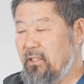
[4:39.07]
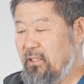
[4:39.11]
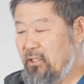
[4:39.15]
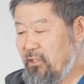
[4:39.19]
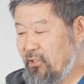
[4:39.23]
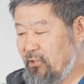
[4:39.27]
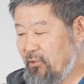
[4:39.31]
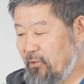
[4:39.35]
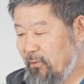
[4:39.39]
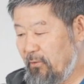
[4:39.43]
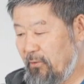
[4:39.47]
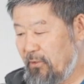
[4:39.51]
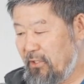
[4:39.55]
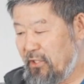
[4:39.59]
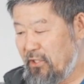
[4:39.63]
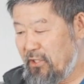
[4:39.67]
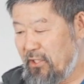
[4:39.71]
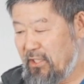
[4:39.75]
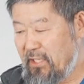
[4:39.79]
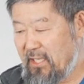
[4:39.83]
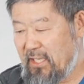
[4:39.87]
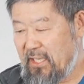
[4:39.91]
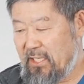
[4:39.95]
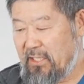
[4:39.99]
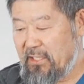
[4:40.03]
So in the
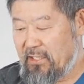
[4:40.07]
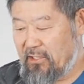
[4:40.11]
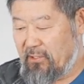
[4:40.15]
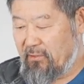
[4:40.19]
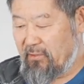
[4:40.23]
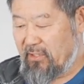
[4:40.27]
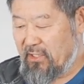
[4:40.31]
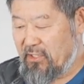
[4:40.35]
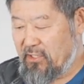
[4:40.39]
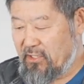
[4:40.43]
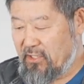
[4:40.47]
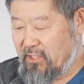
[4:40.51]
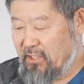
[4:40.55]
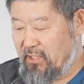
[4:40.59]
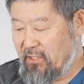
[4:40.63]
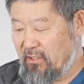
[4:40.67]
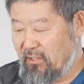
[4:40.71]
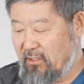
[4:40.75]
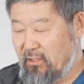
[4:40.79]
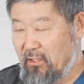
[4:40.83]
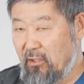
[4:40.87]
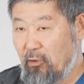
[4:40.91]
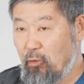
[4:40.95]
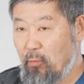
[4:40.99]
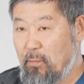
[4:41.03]
end, you can see
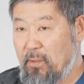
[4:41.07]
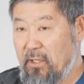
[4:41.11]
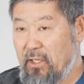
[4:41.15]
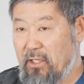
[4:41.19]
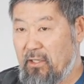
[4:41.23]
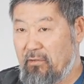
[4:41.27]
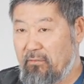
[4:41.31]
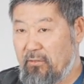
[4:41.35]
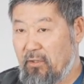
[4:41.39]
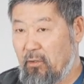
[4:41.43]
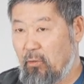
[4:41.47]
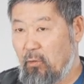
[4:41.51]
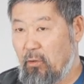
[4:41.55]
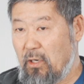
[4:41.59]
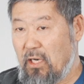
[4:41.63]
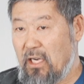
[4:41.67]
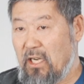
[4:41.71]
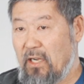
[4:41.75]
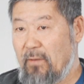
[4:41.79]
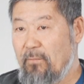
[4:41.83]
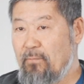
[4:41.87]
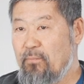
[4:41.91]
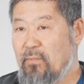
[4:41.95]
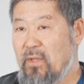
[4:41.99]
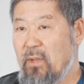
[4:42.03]
the opening of the
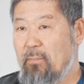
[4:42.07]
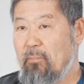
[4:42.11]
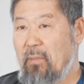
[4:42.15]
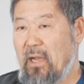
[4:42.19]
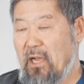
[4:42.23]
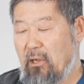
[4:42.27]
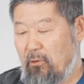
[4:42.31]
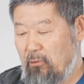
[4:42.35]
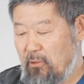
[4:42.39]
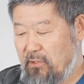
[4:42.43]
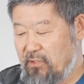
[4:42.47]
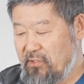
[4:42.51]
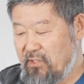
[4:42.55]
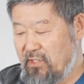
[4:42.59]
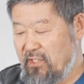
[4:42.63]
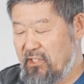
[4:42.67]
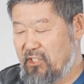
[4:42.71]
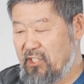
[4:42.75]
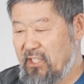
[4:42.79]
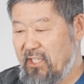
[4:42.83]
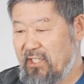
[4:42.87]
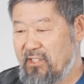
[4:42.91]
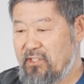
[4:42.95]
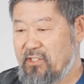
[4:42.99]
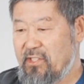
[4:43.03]
quad, power is the
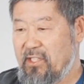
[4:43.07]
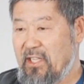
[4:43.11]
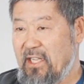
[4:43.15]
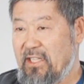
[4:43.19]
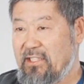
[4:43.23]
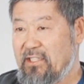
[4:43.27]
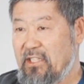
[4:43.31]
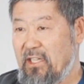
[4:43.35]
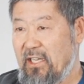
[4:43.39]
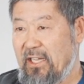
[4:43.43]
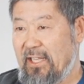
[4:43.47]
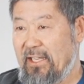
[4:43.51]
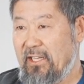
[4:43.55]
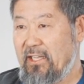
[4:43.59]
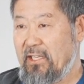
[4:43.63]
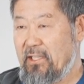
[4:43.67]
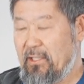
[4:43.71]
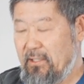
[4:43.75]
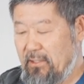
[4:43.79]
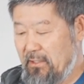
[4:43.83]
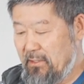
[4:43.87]
chest and the leg.